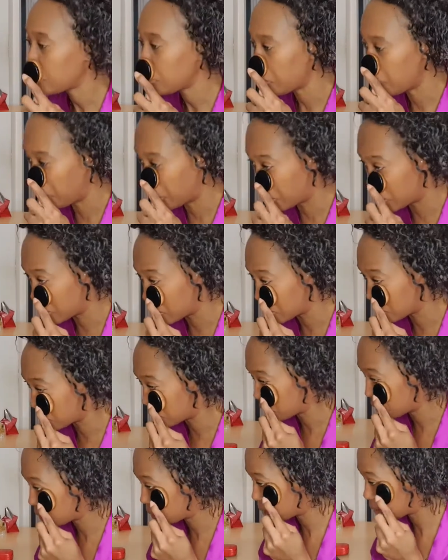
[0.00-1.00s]

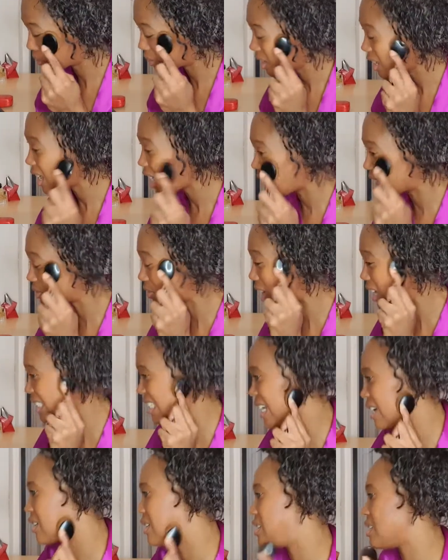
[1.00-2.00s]
because as far as
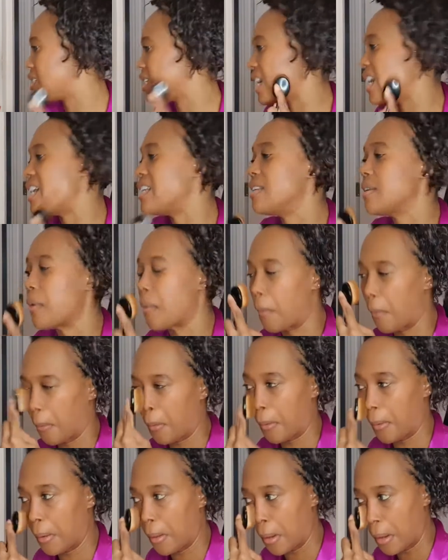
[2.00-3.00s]
they're concerned,
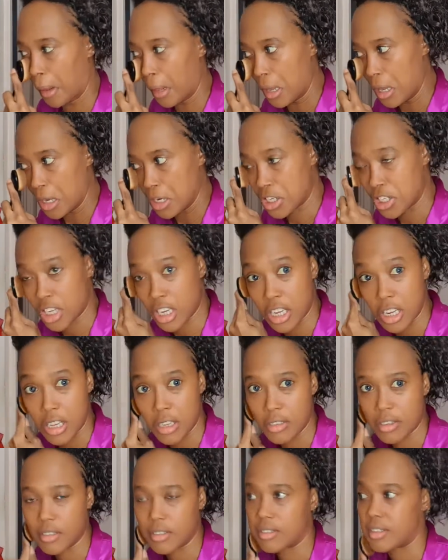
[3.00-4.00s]

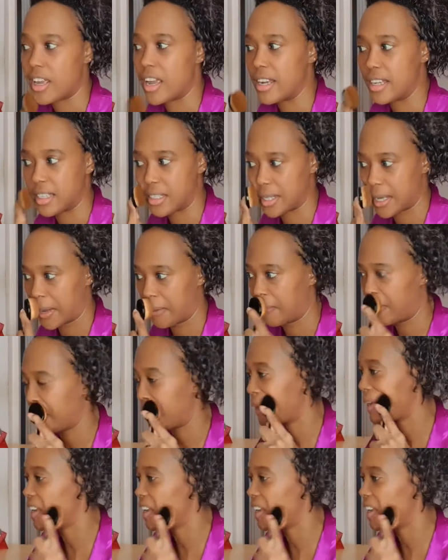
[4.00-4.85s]
she then deserves it